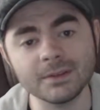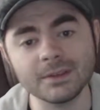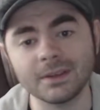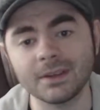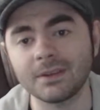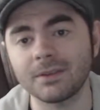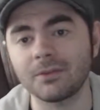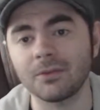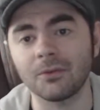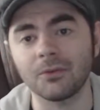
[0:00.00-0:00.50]
just
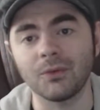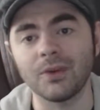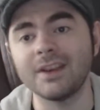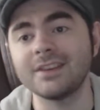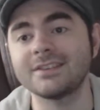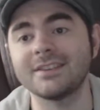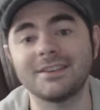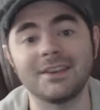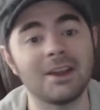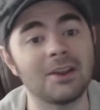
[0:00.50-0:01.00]
the
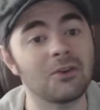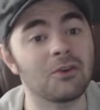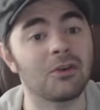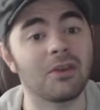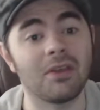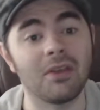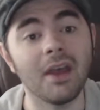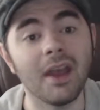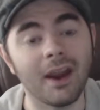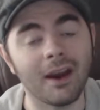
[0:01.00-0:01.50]
reason that
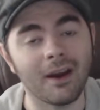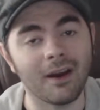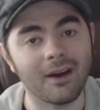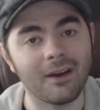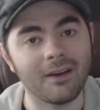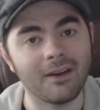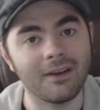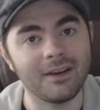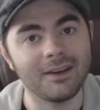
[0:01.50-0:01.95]
you're there.